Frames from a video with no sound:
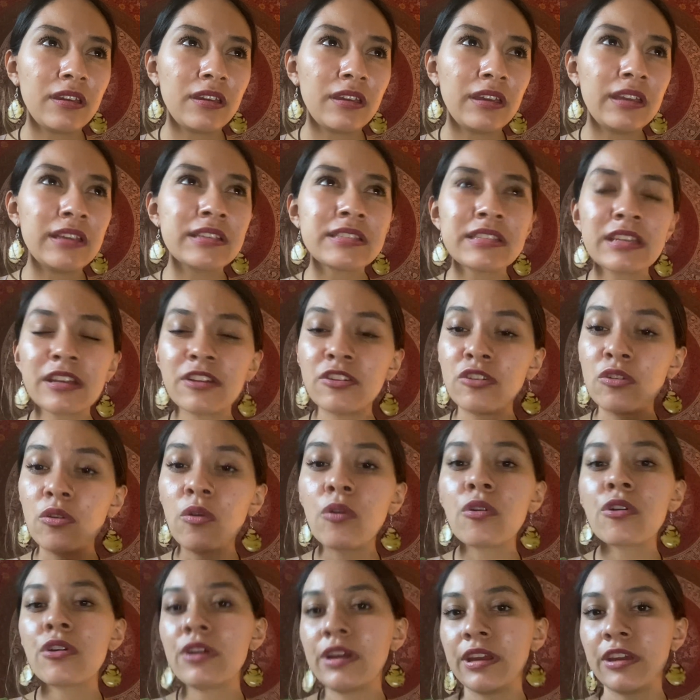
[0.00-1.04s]
is
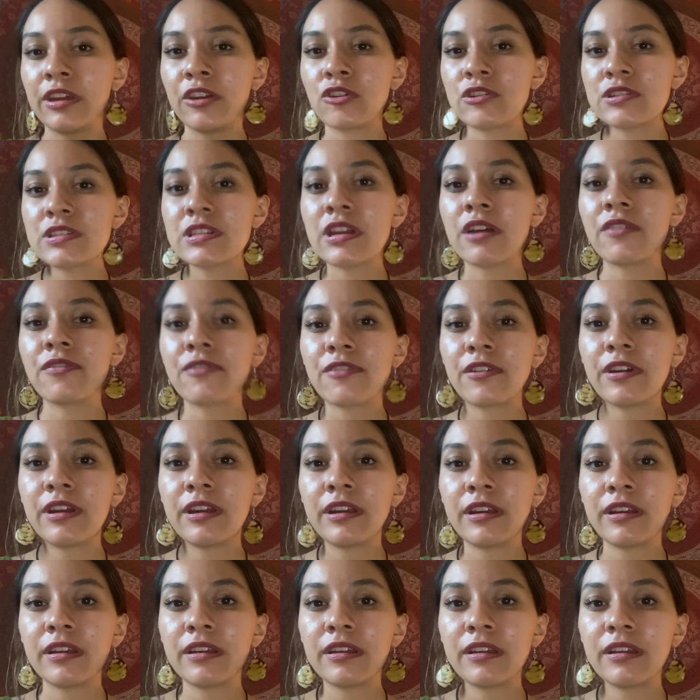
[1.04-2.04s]
ignoring your suffering.